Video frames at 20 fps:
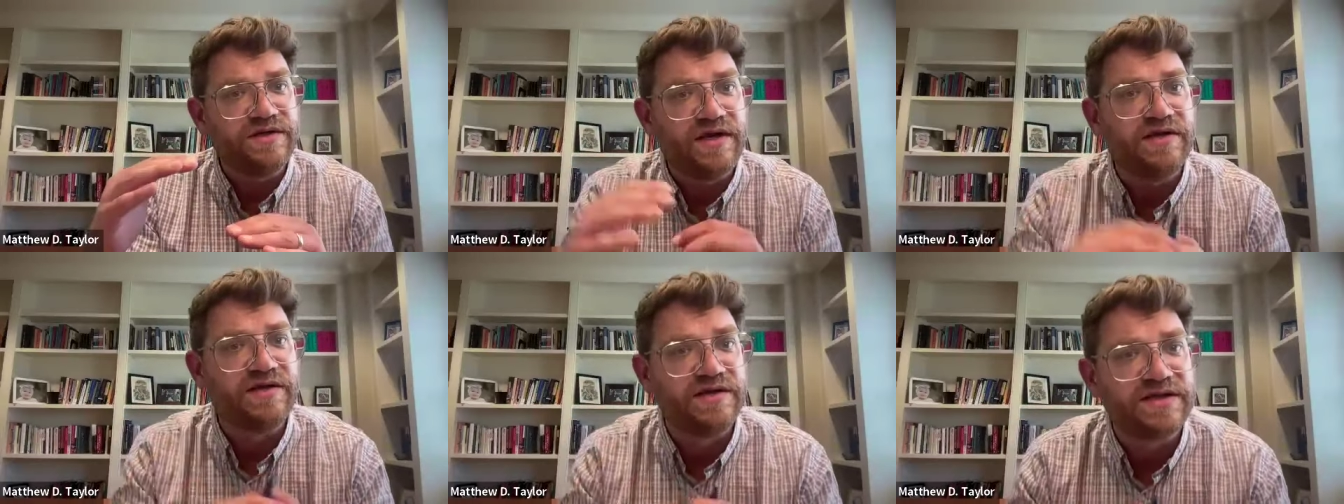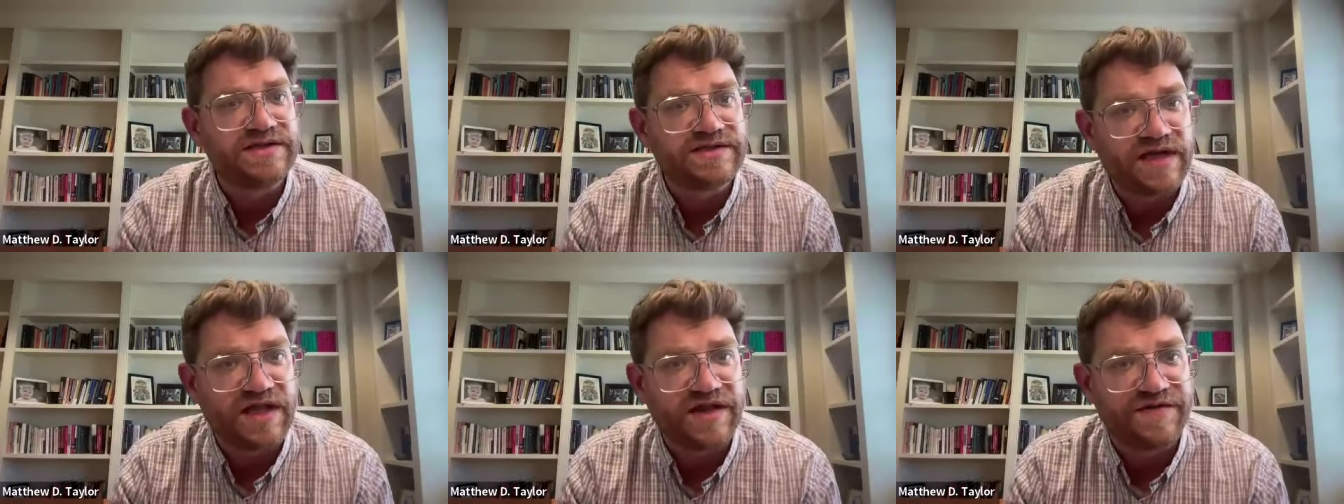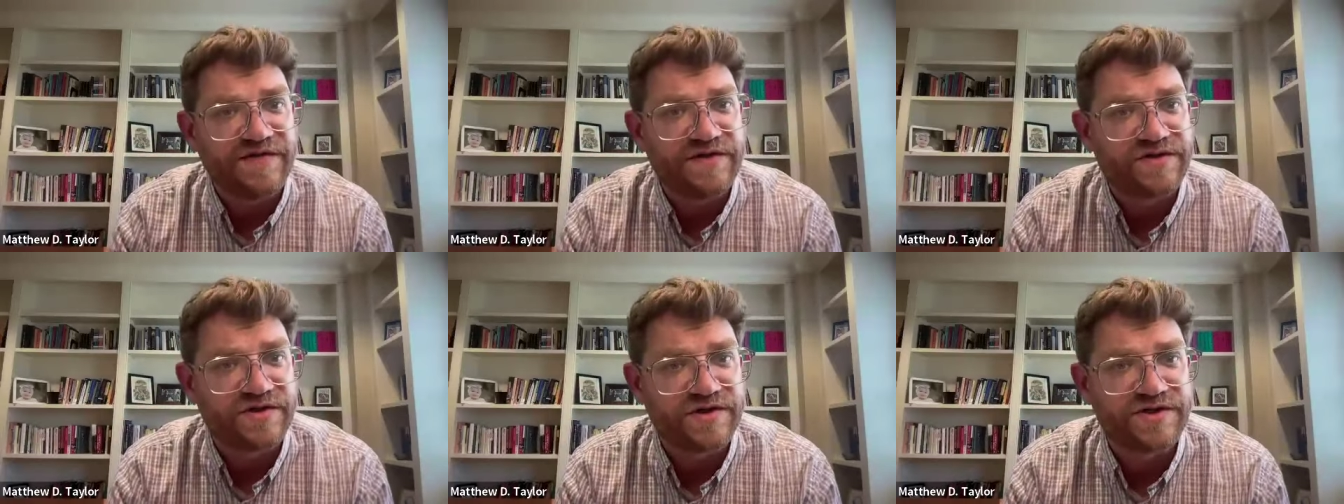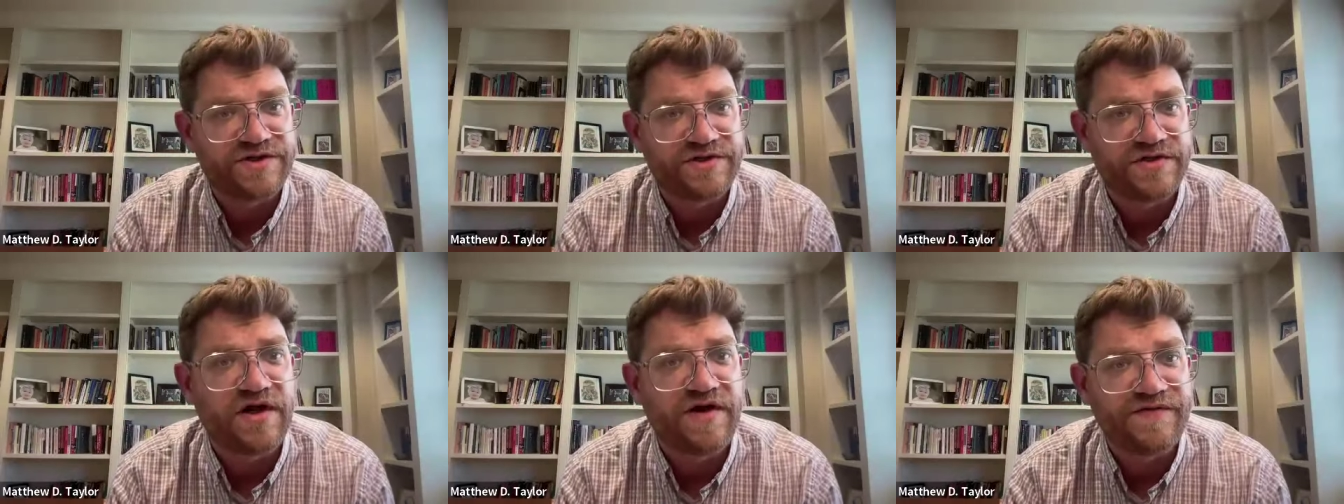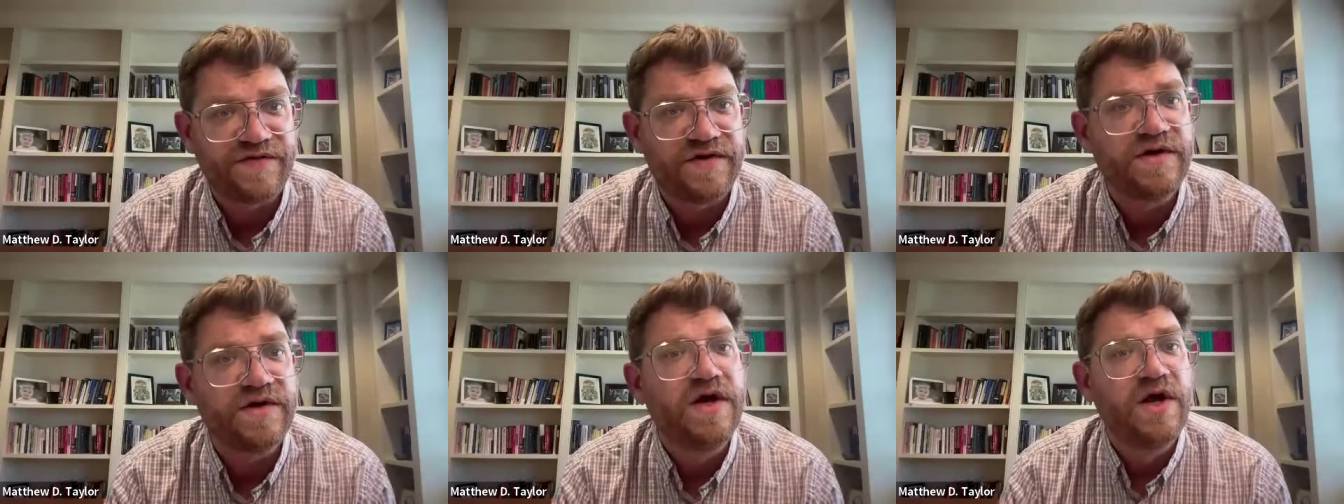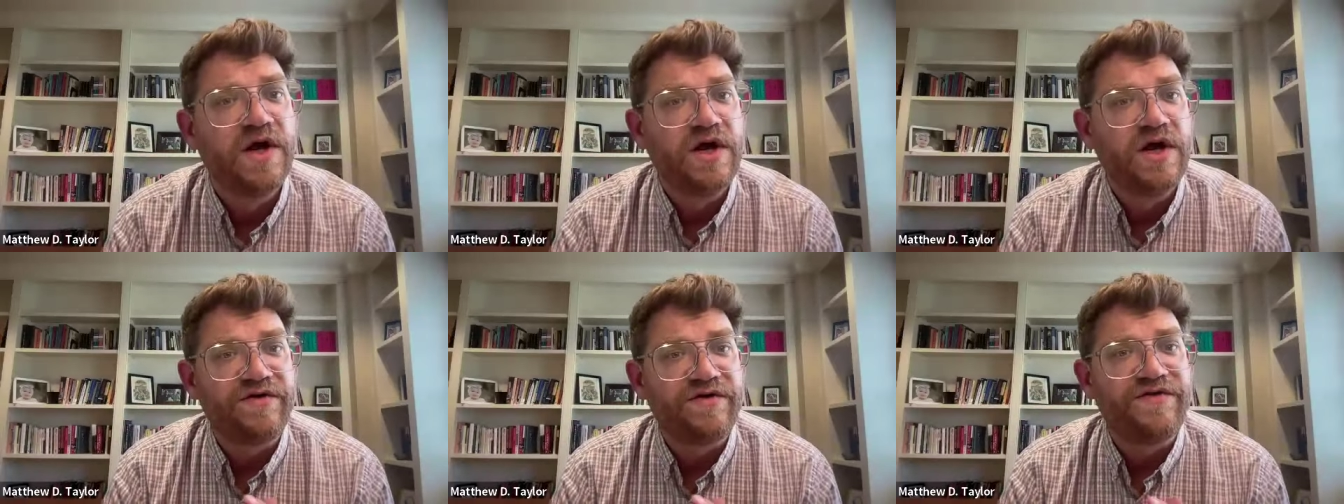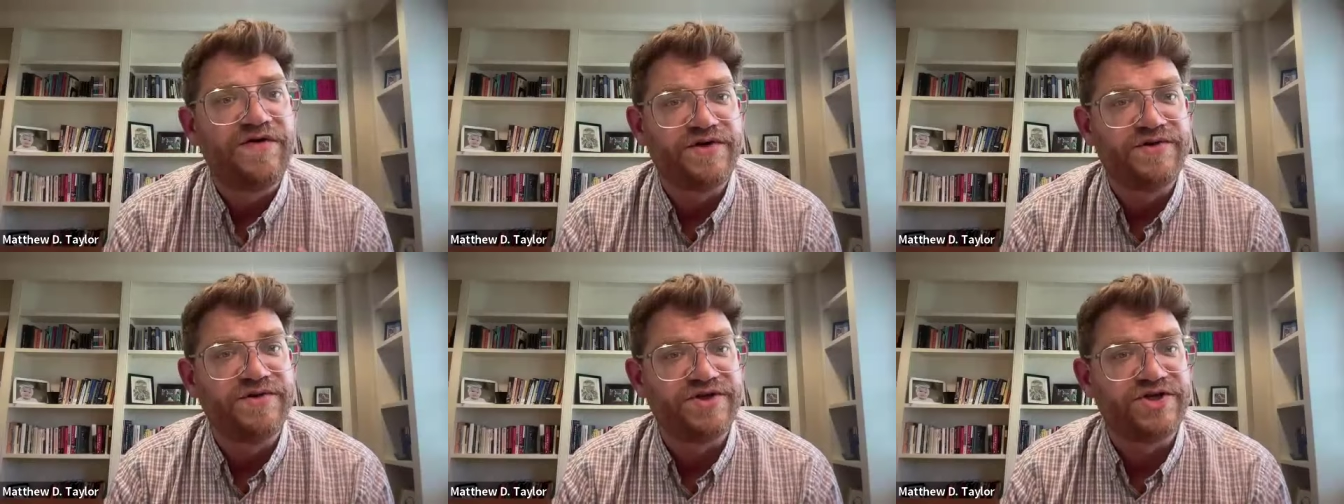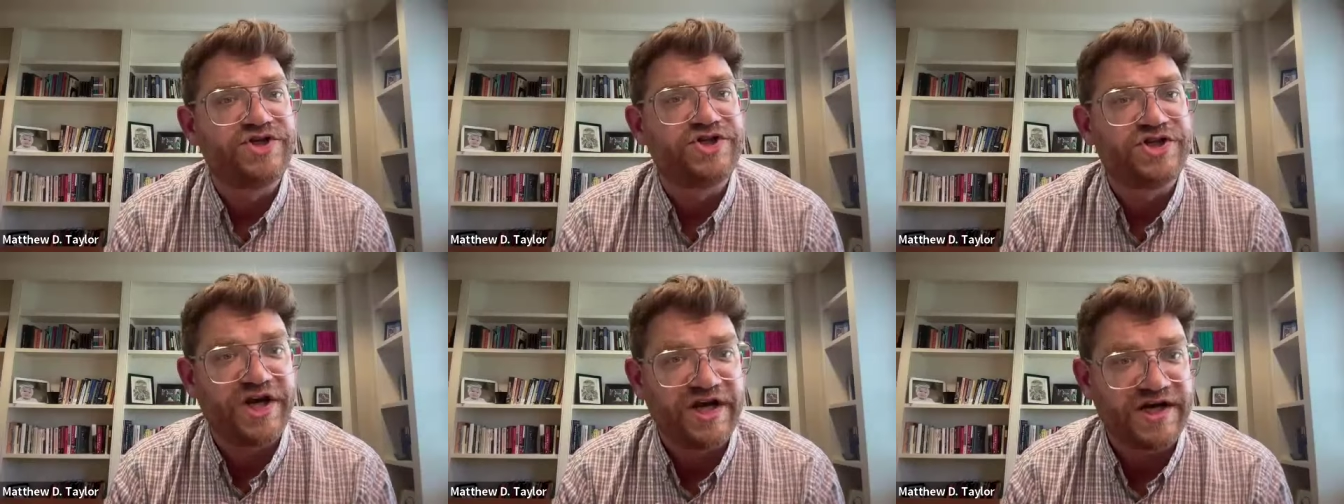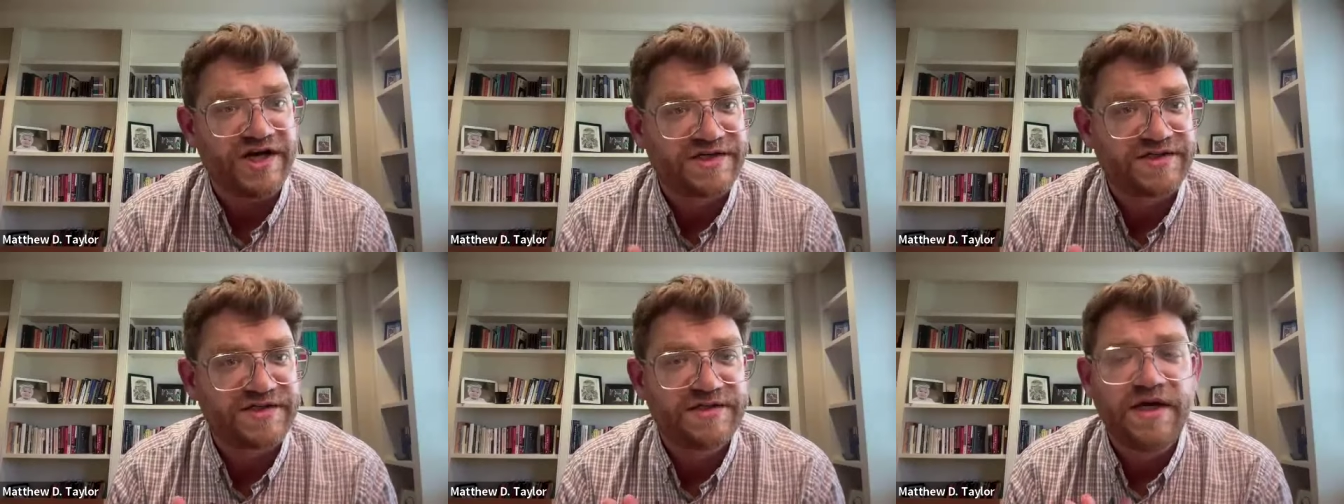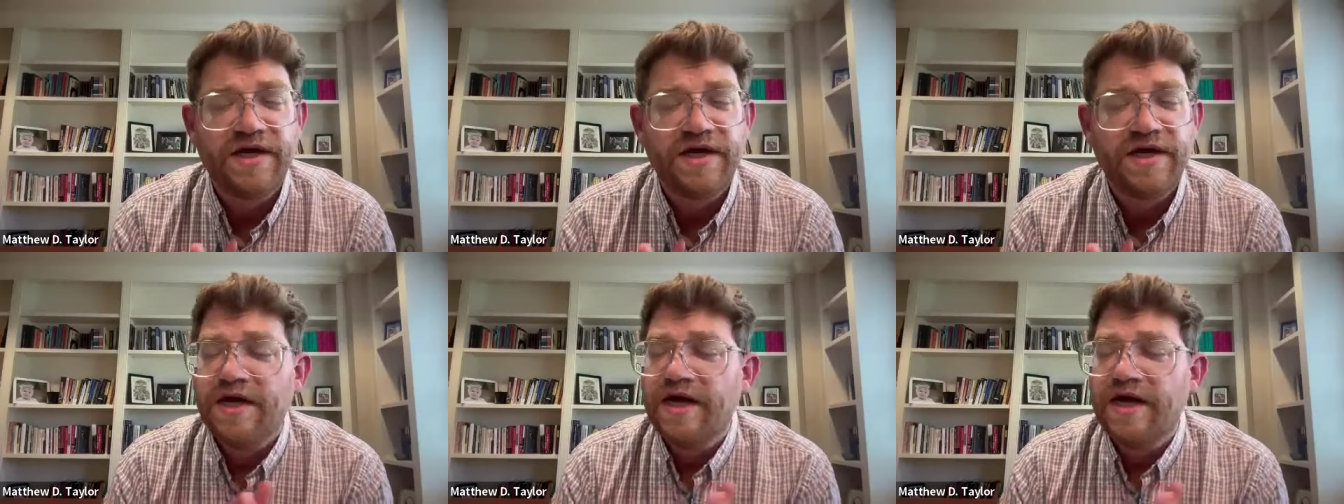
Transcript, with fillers: in the Salafi tradition are often referred to as sheikhs.